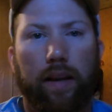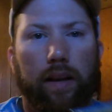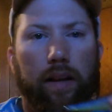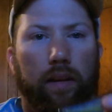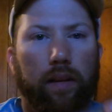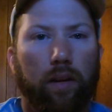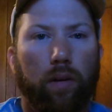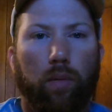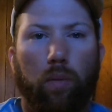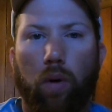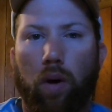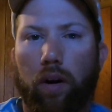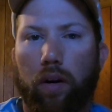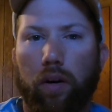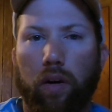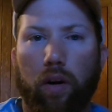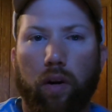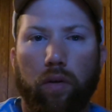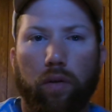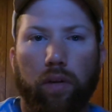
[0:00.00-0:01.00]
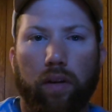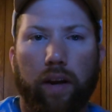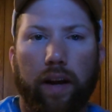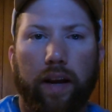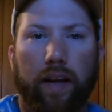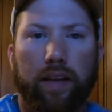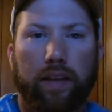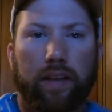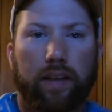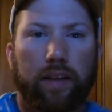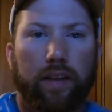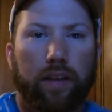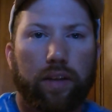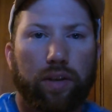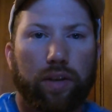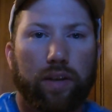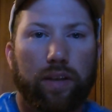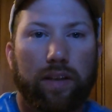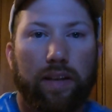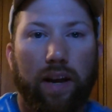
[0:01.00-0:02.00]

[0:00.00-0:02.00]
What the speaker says: in clear water, overcast conditions.